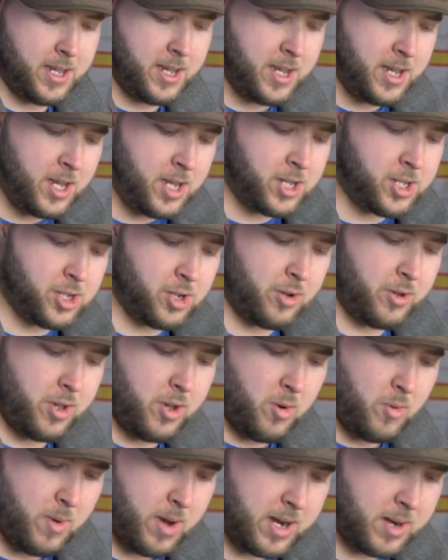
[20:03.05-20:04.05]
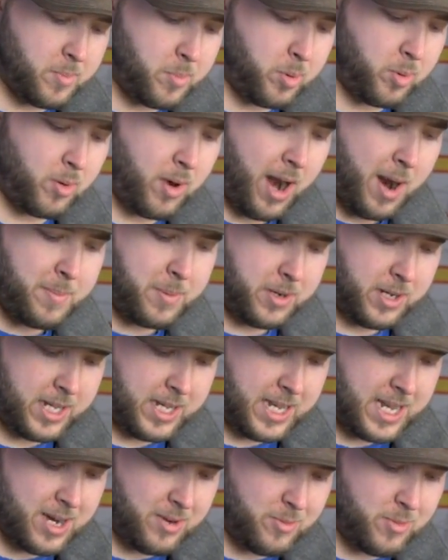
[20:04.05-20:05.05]
So you'll want to properly
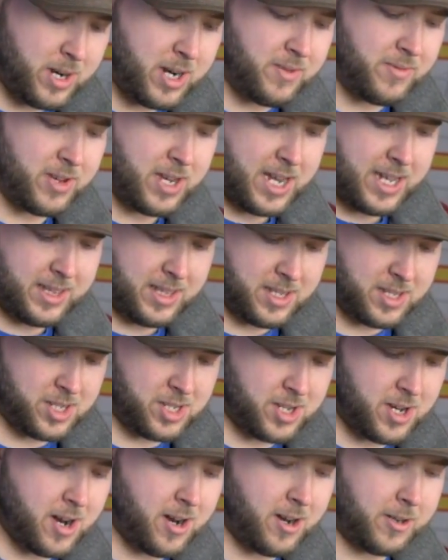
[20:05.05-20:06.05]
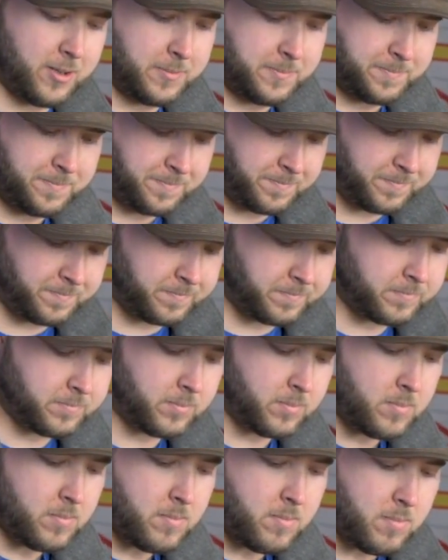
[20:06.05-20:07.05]
get rid of it at the start,
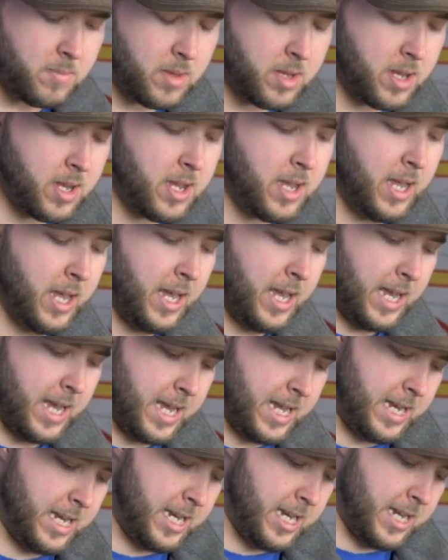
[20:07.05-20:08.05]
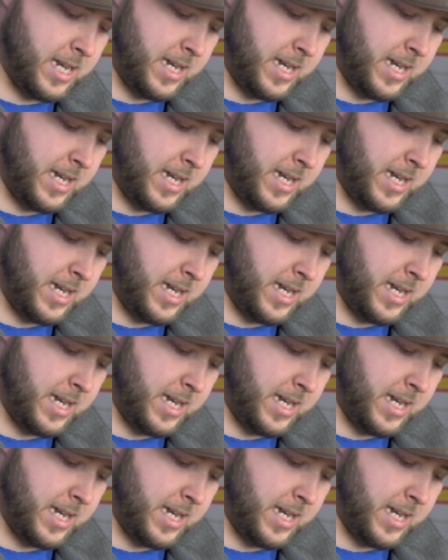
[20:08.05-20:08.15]
and